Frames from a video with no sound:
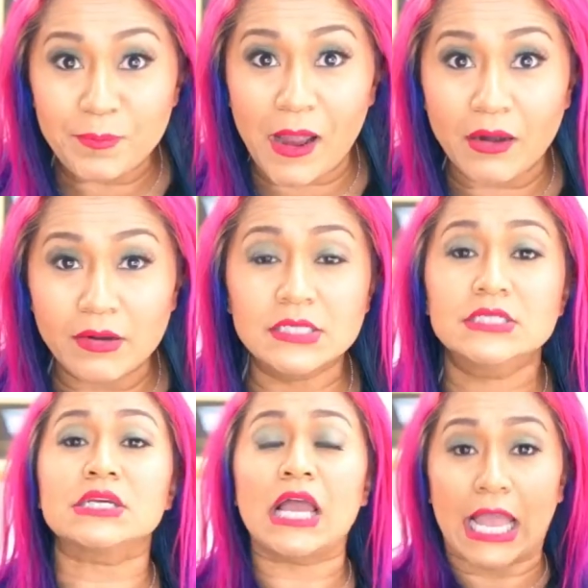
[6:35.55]

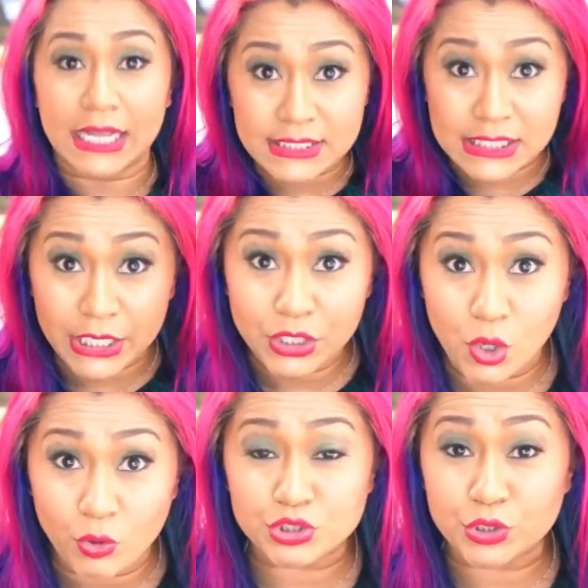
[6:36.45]
parent and say
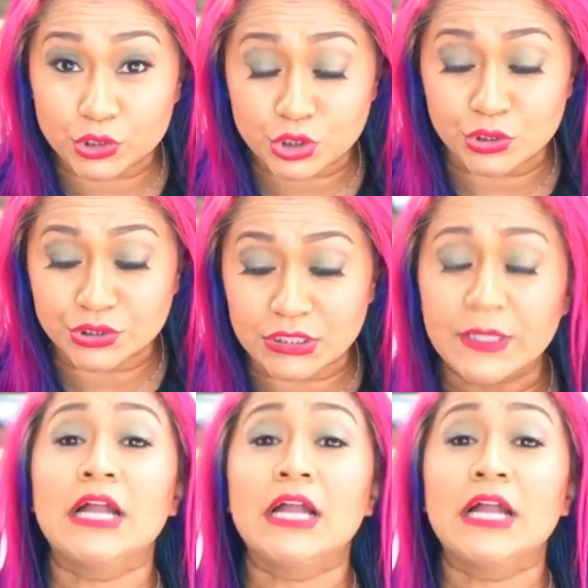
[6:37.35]
no to your children.